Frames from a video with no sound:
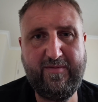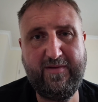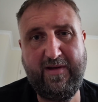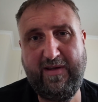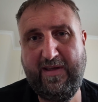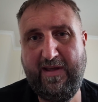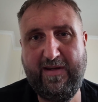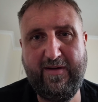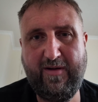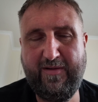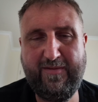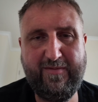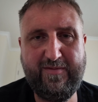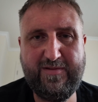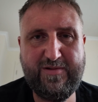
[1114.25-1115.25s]
Again,
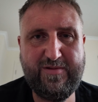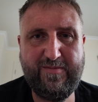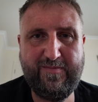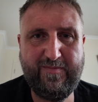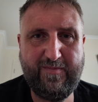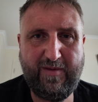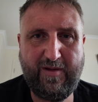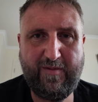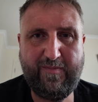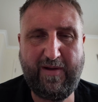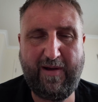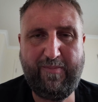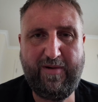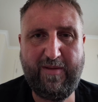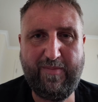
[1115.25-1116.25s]
I'd
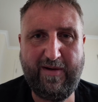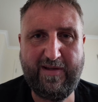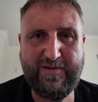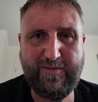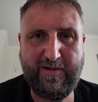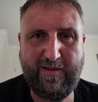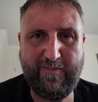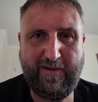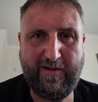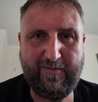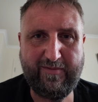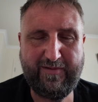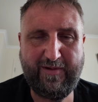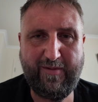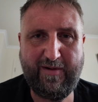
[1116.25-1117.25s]
happily pay
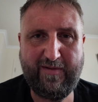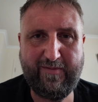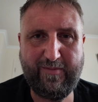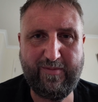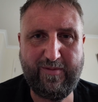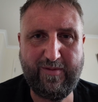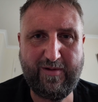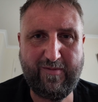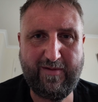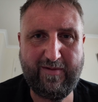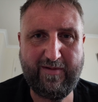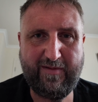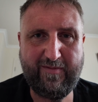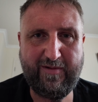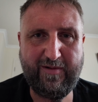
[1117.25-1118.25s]
£20 to go and have a walk around
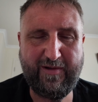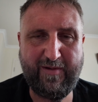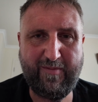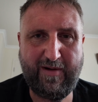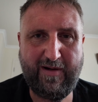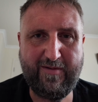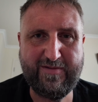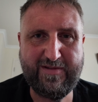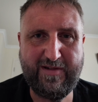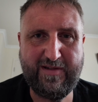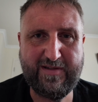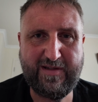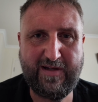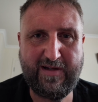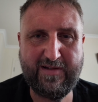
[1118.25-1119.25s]
and have a look up close to
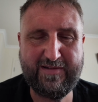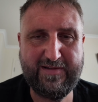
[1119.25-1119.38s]
these cars,